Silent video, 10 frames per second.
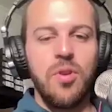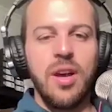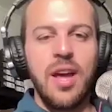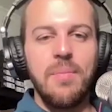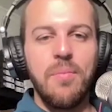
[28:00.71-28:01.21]
Well,
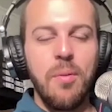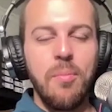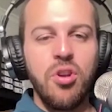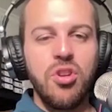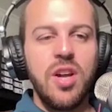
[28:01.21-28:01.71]
again, I
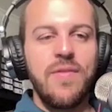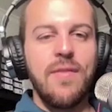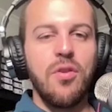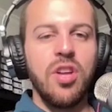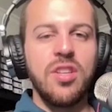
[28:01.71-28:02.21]
appreciate it. If
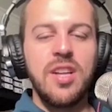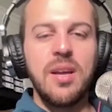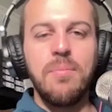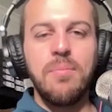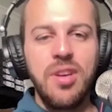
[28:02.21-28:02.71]
everyone
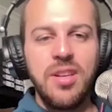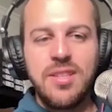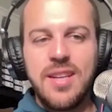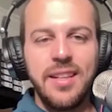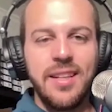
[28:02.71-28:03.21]
listening, please
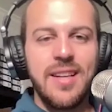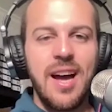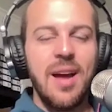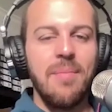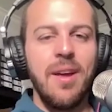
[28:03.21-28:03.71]
take the
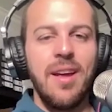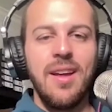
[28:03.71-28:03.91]
time.